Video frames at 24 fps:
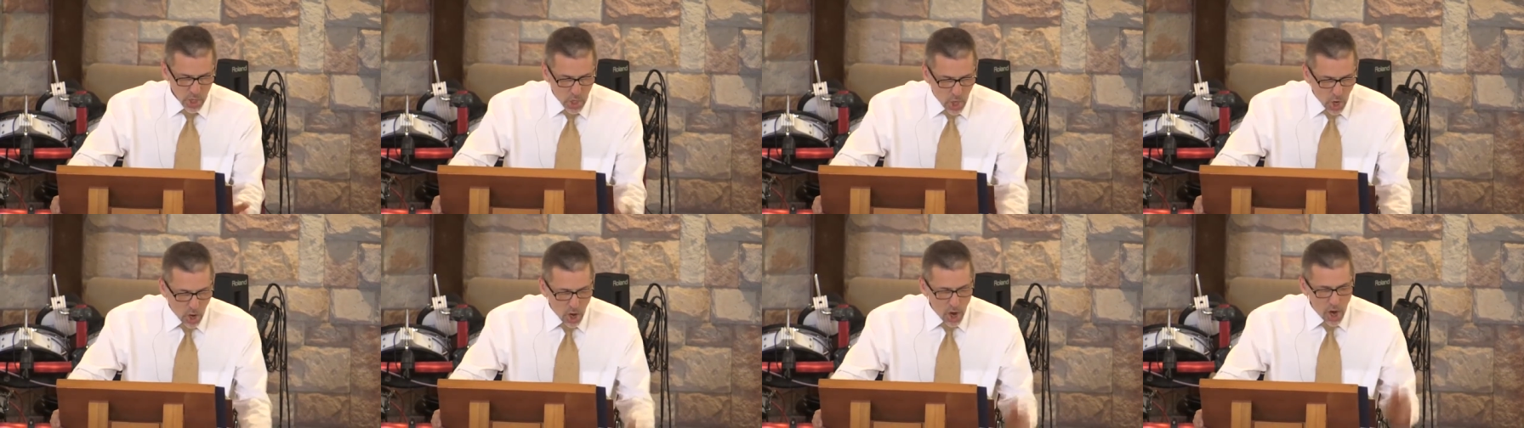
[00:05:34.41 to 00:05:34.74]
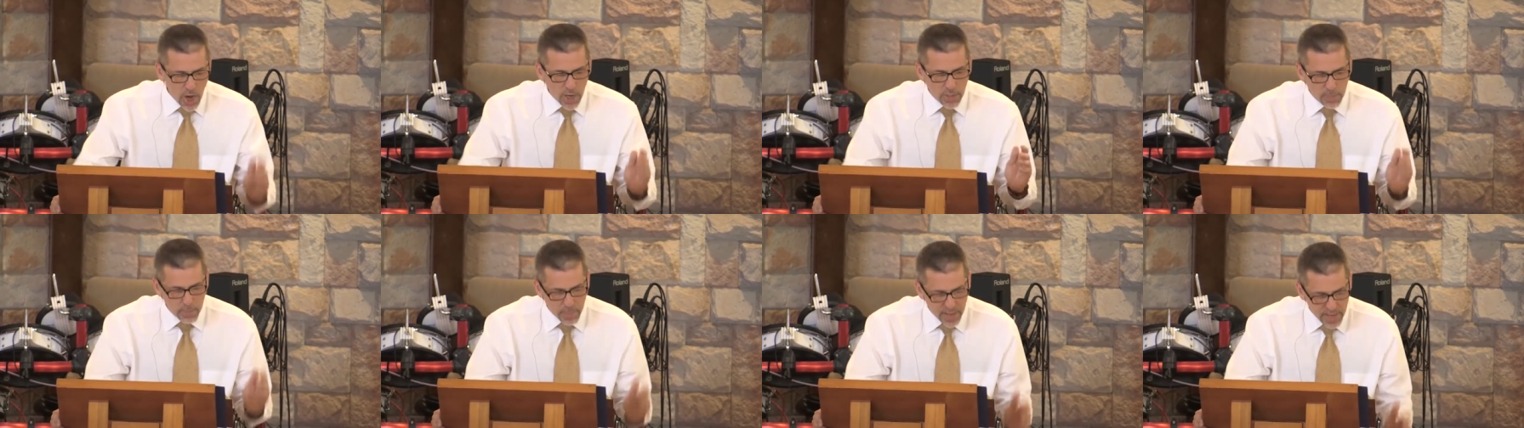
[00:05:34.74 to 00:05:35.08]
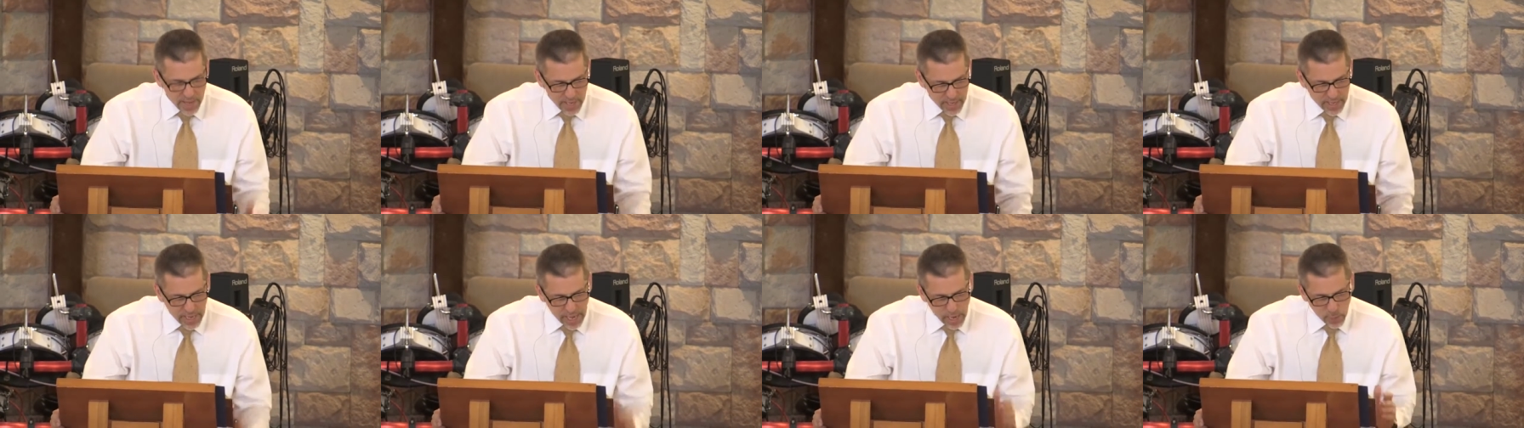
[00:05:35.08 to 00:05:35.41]
God
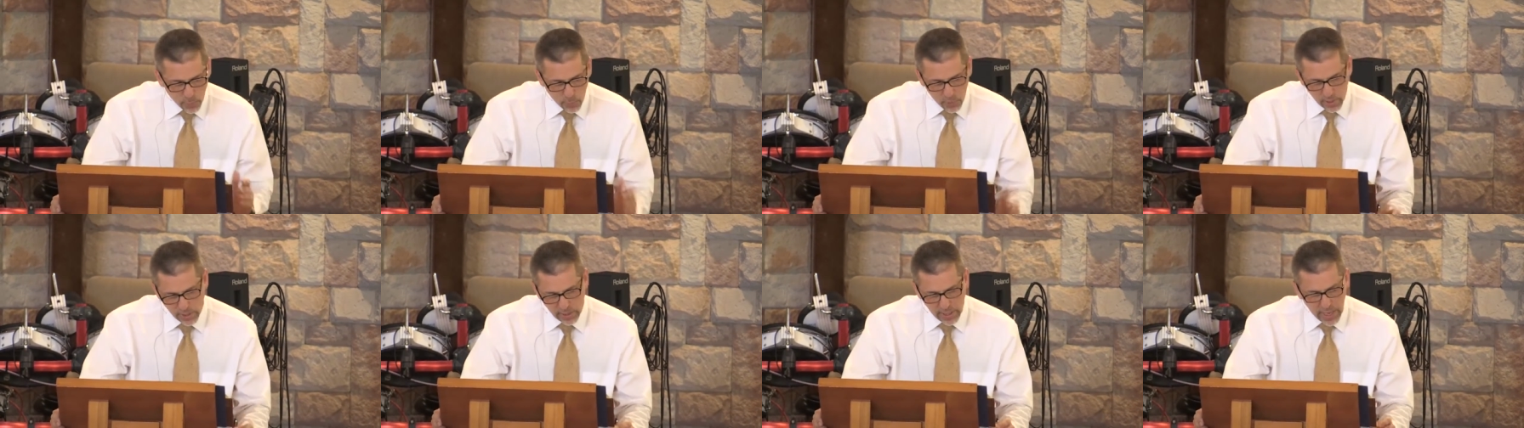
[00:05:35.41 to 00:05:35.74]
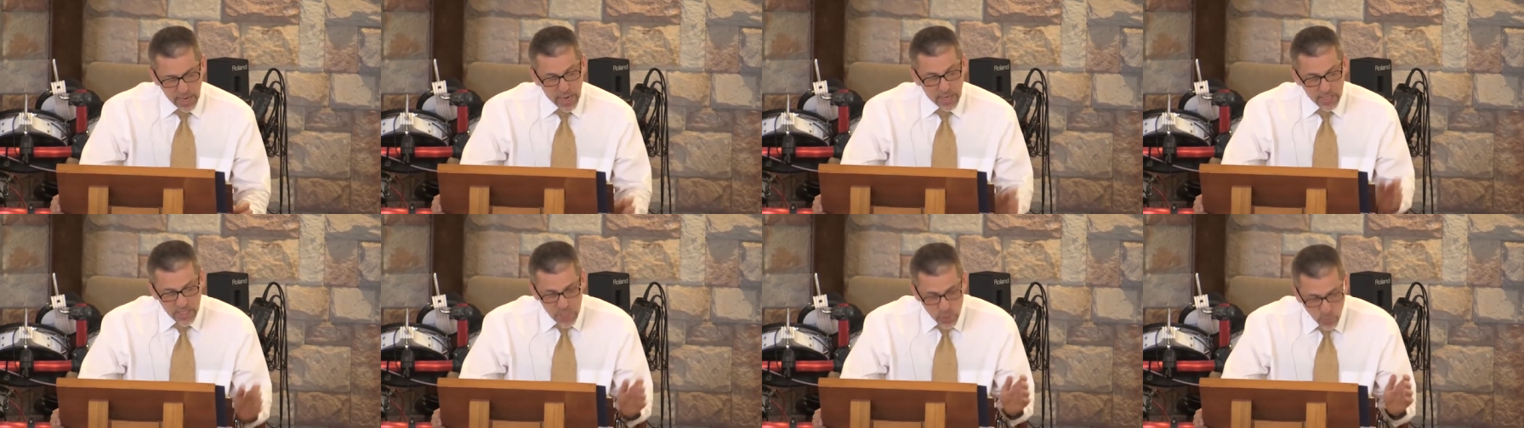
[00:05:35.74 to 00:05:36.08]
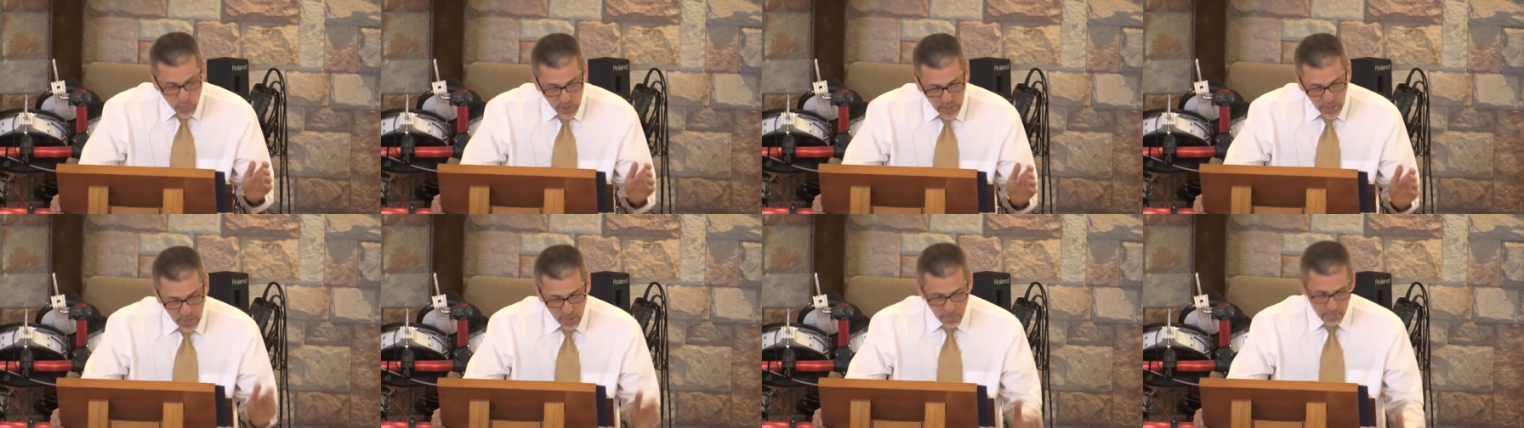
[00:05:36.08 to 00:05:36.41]
may yet relent
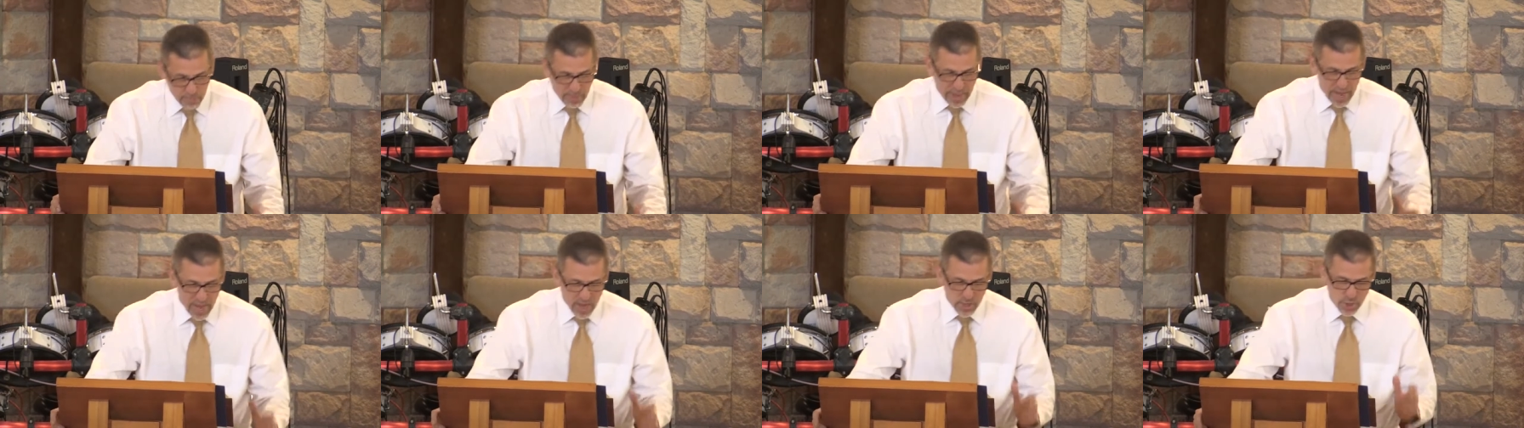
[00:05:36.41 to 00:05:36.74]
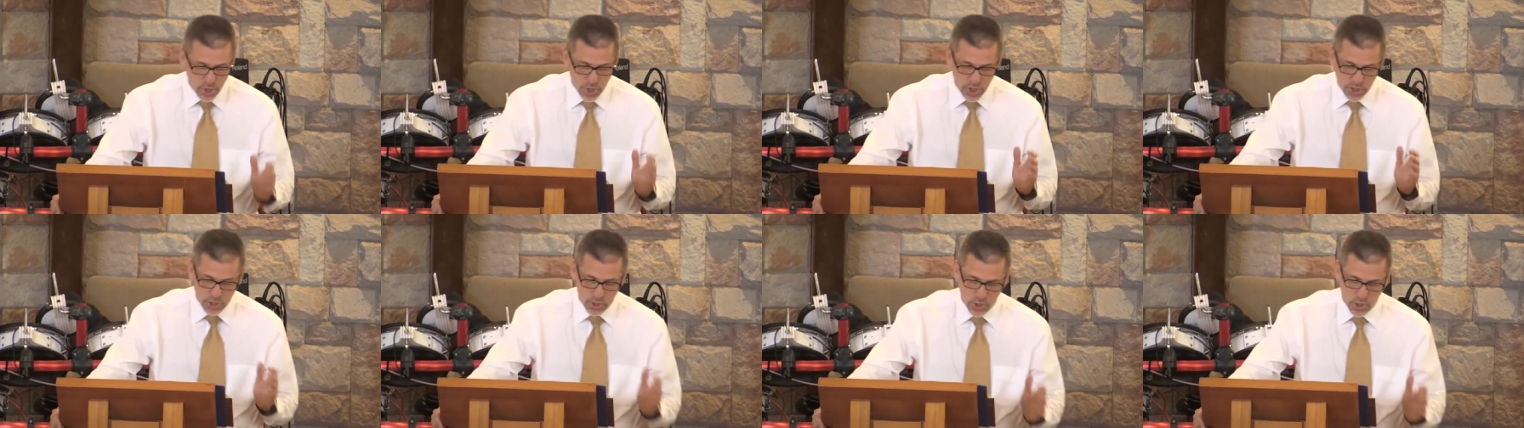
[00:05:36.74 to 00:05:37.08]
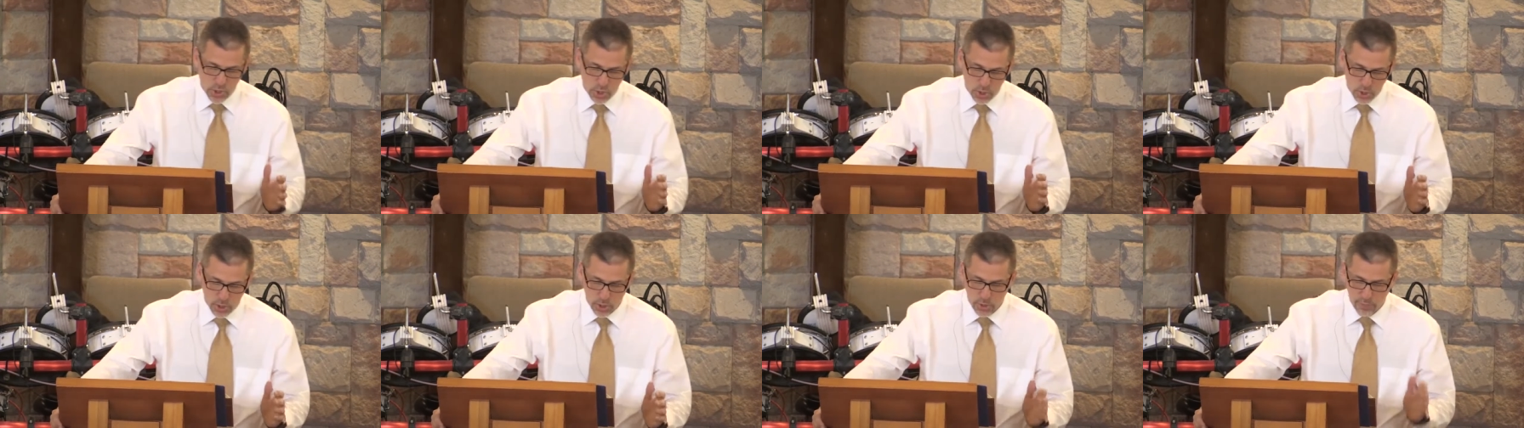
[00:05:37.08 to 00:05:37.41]
and with compassion
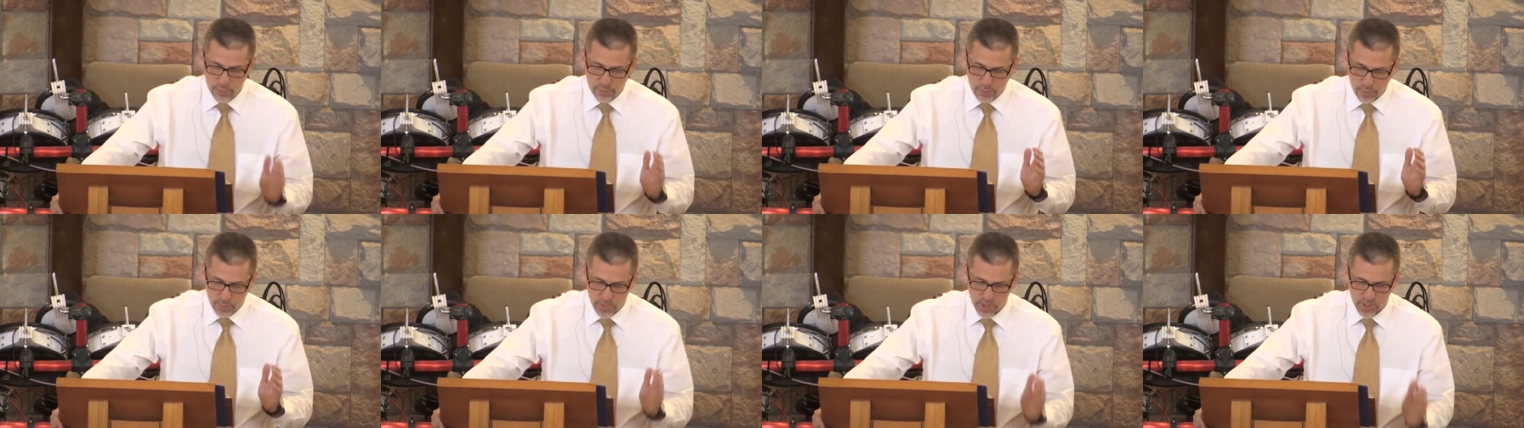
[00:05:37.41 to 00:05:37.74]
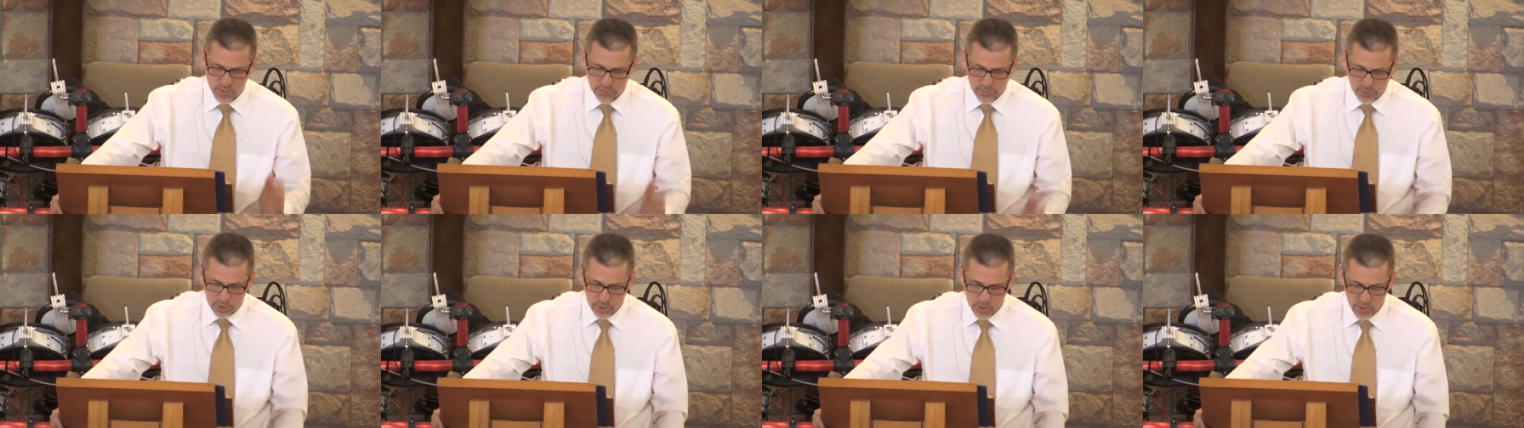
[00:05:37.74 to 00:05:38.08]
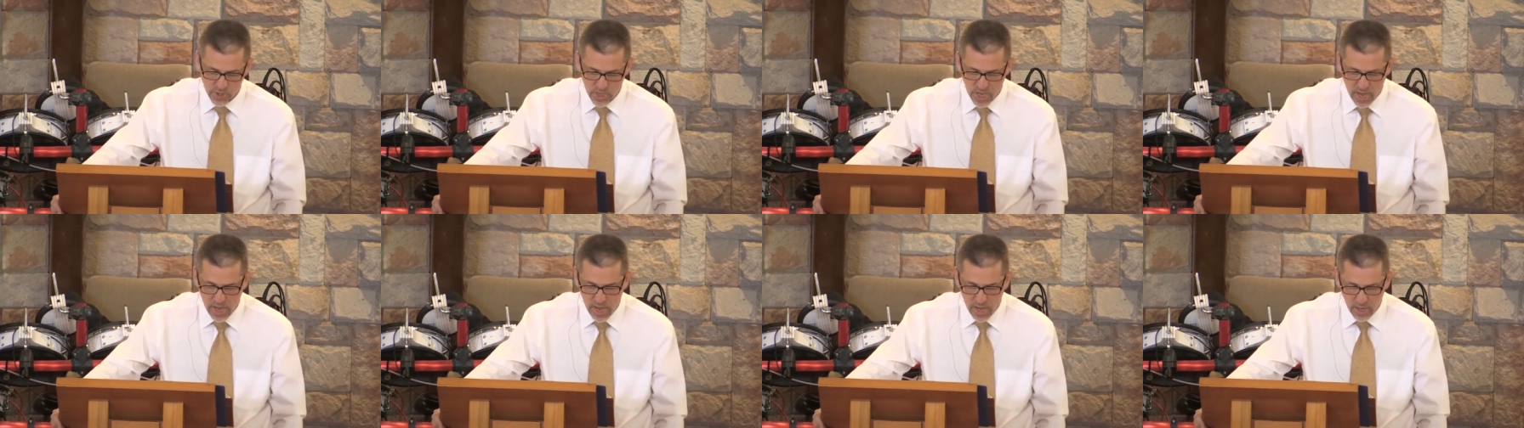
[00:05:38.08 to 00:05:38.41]
turn from his
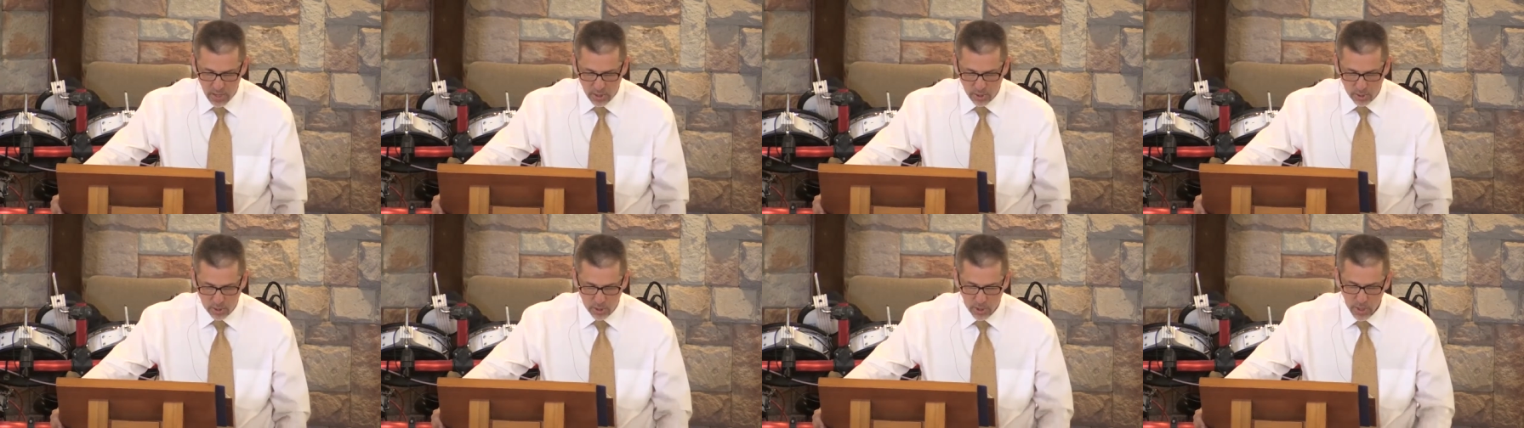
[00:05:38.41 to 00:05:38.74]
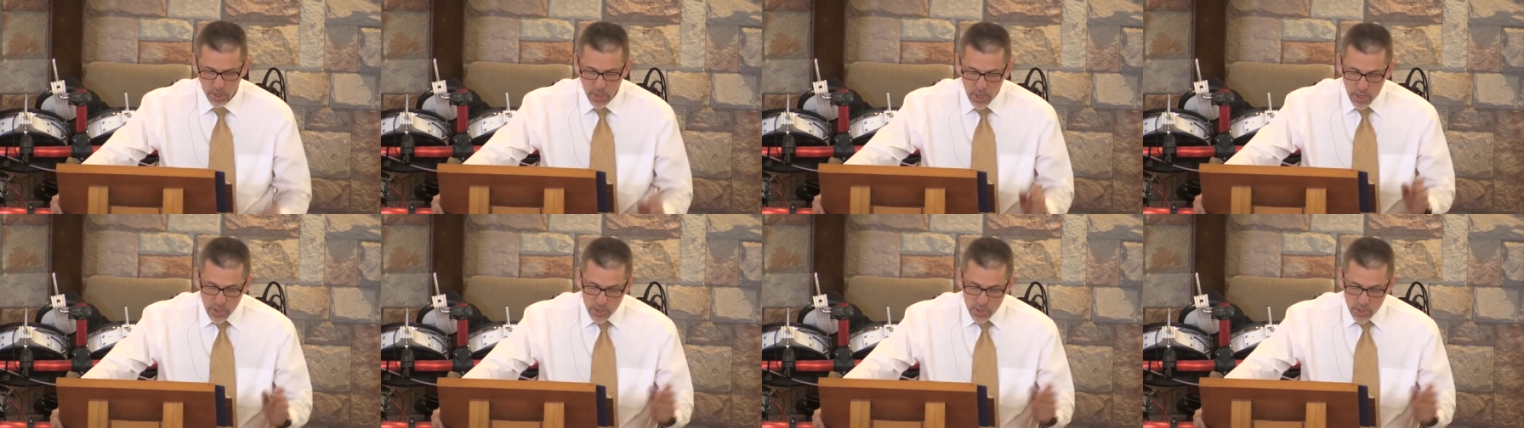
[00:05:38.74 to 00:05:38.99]
fierce anger